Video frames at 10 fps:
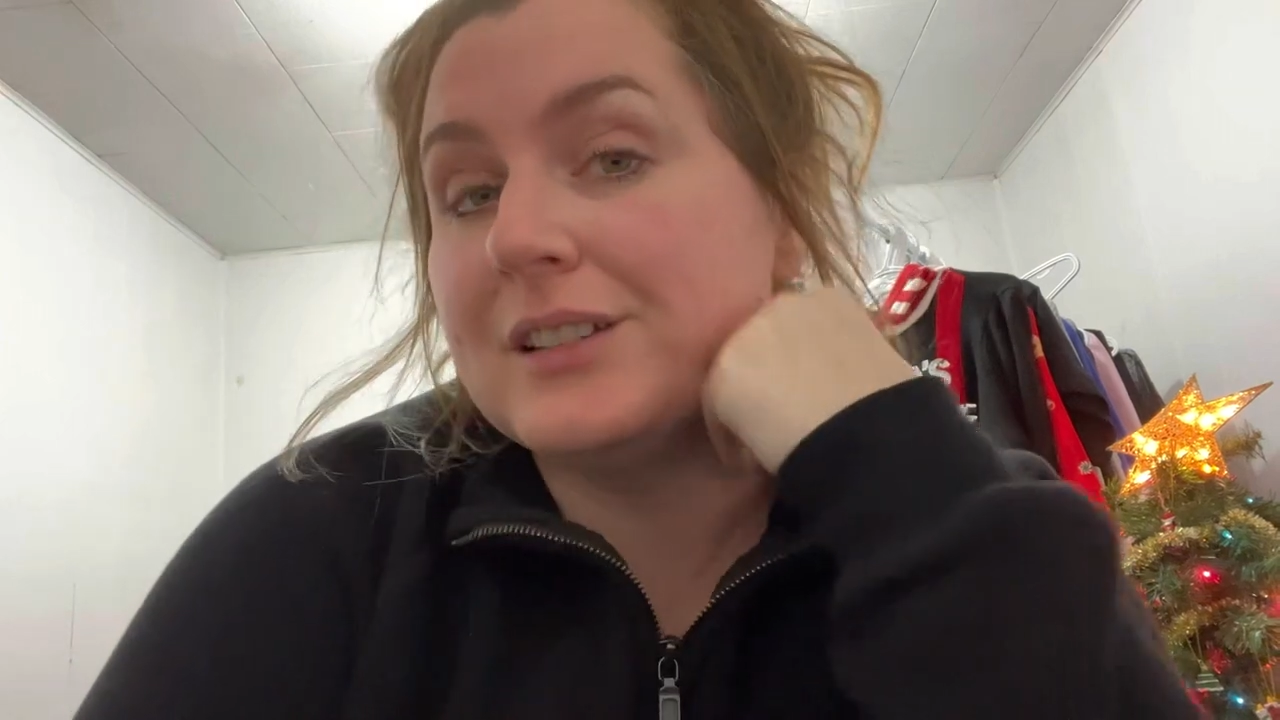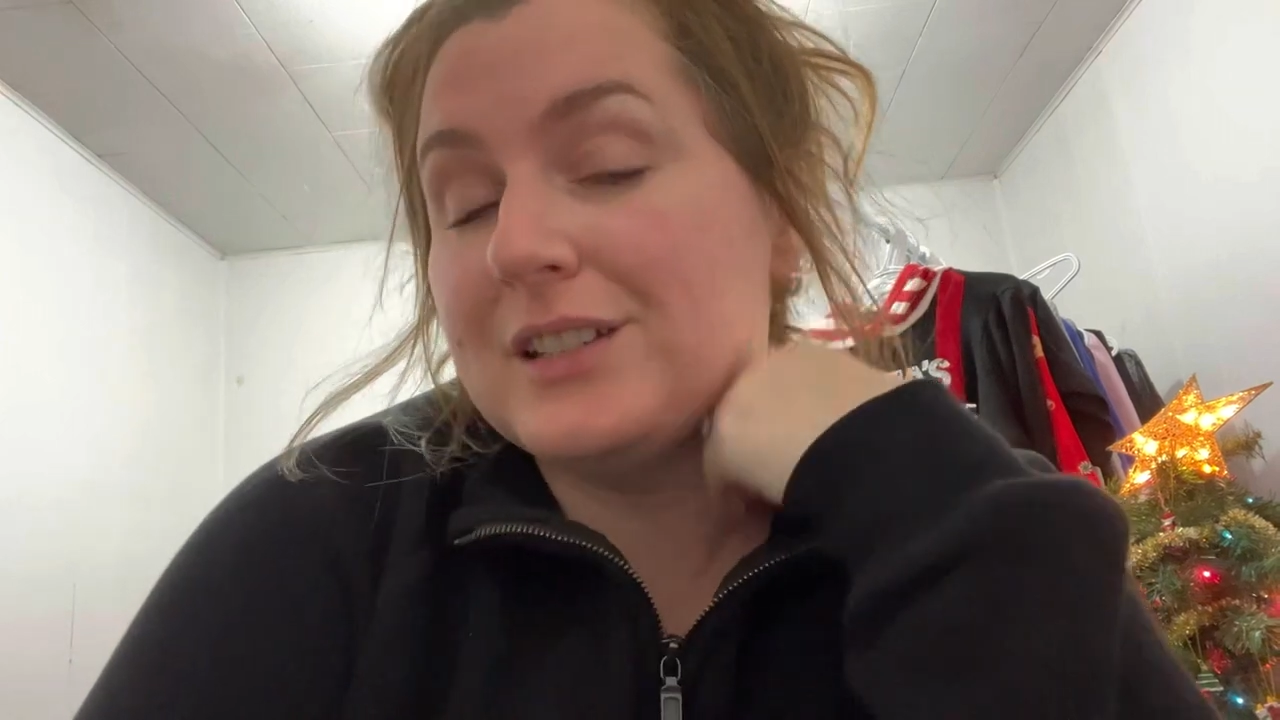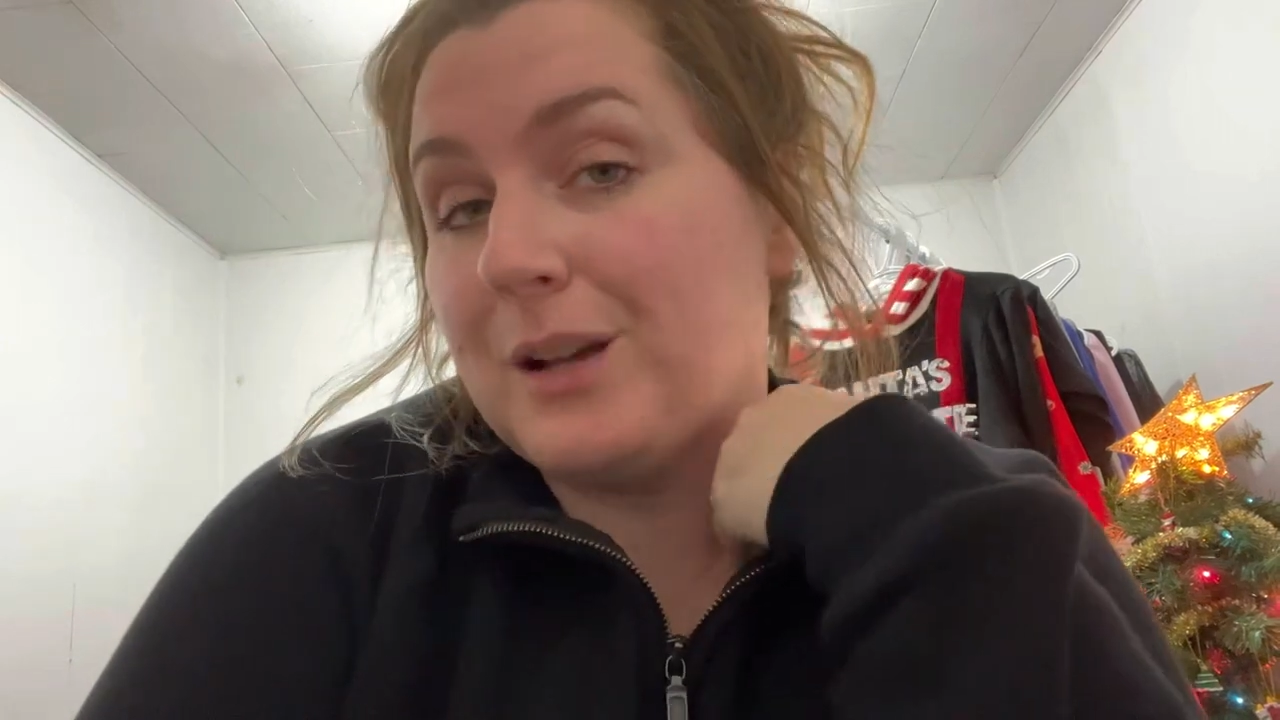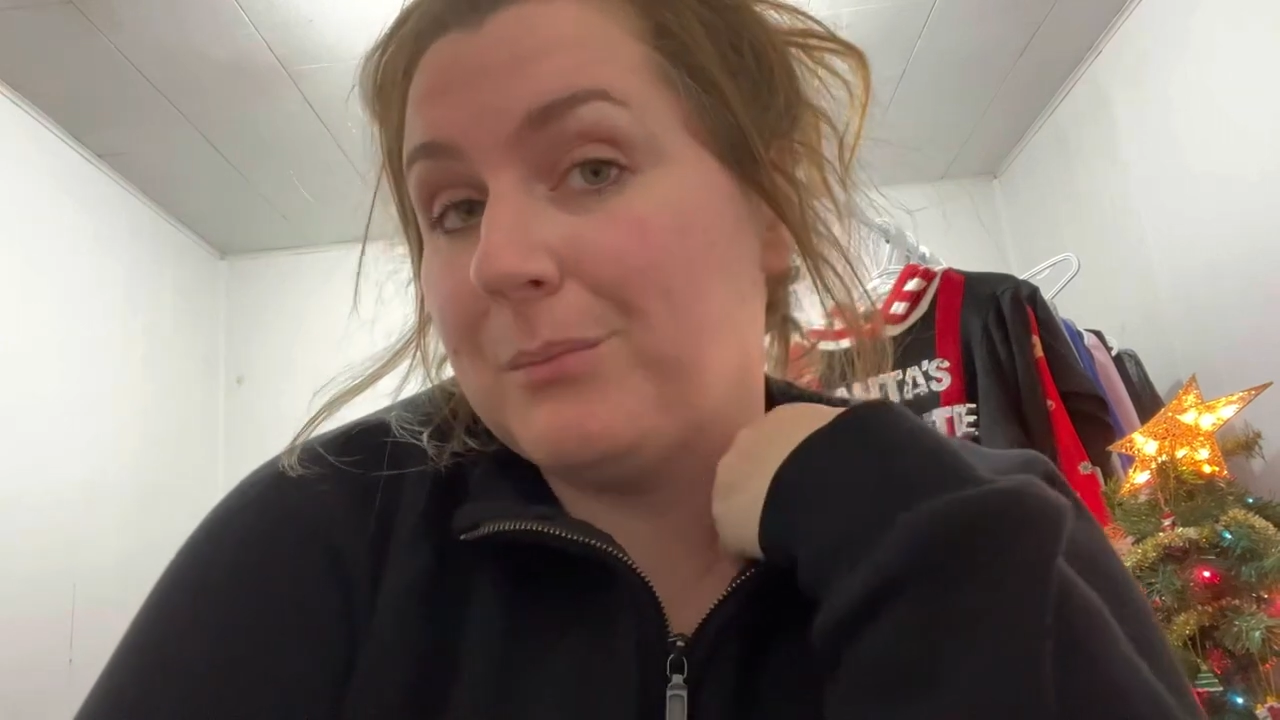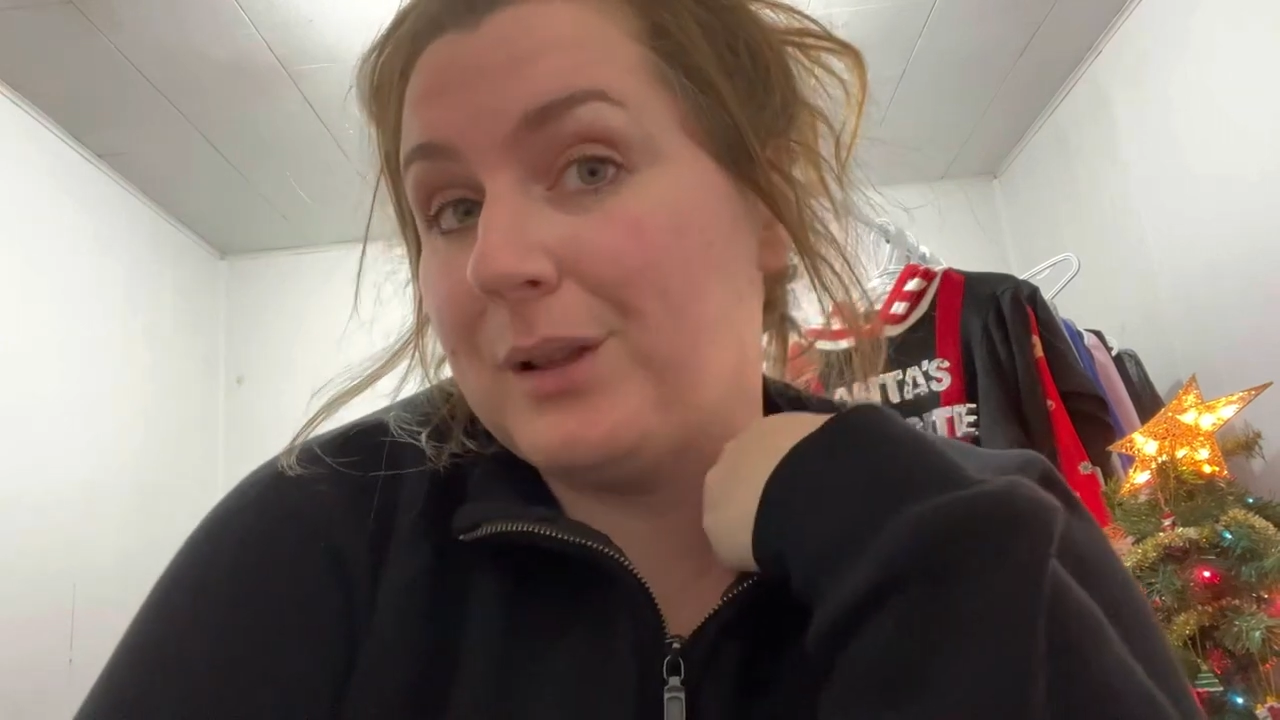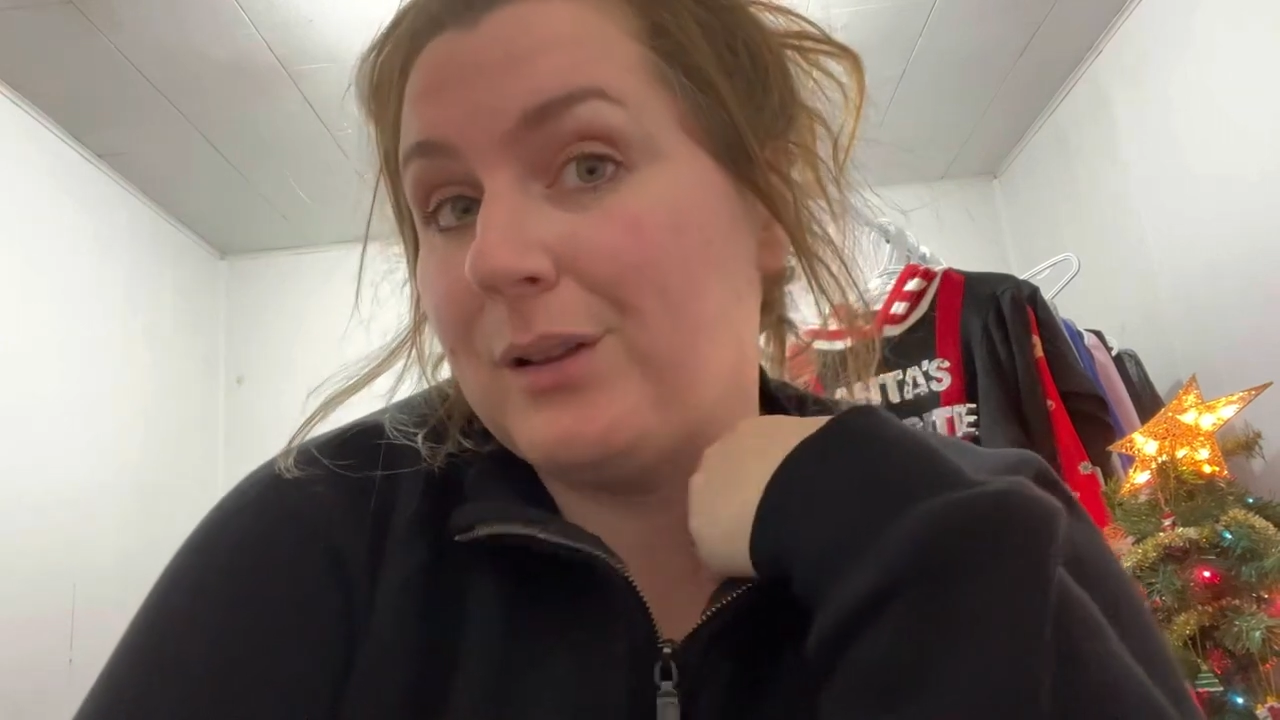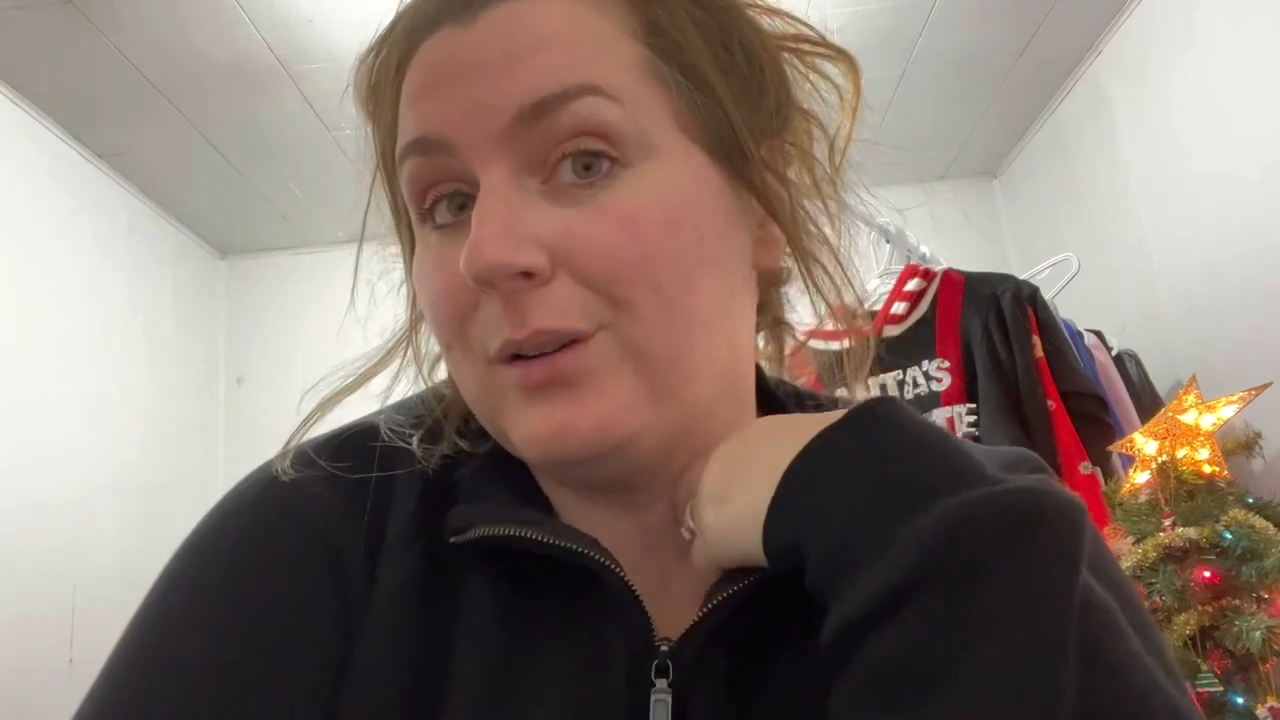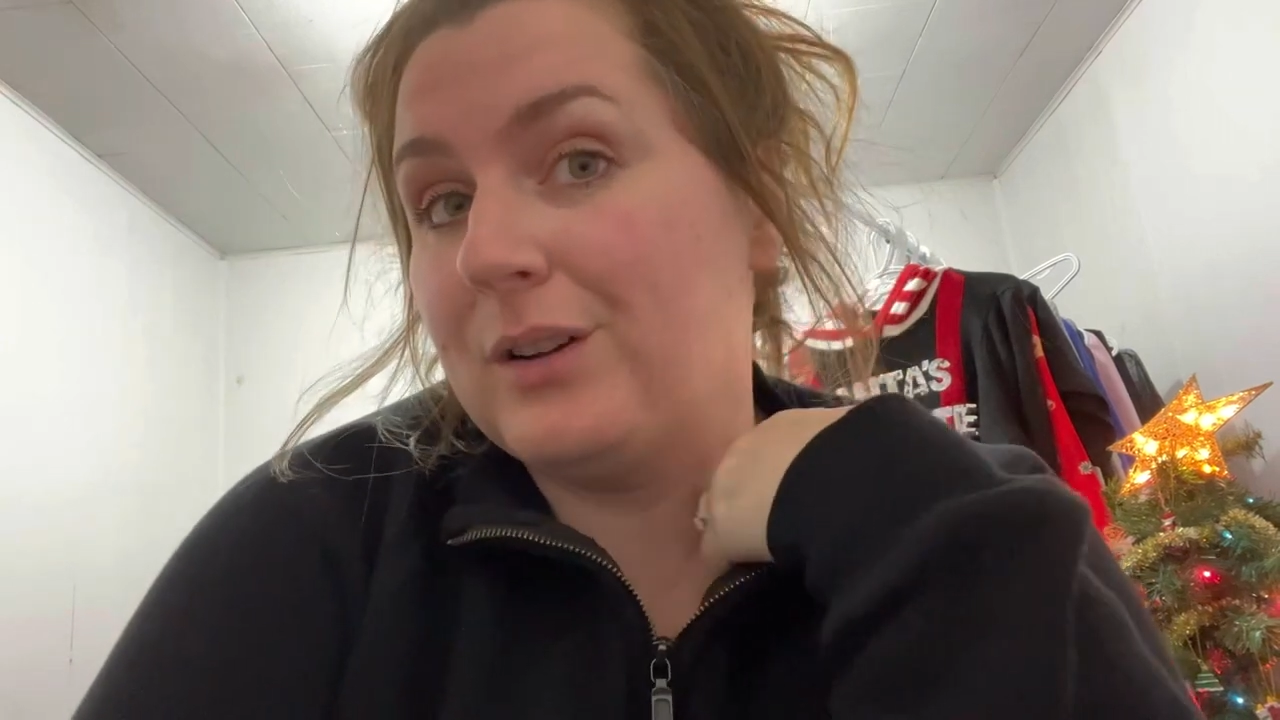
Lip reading: down below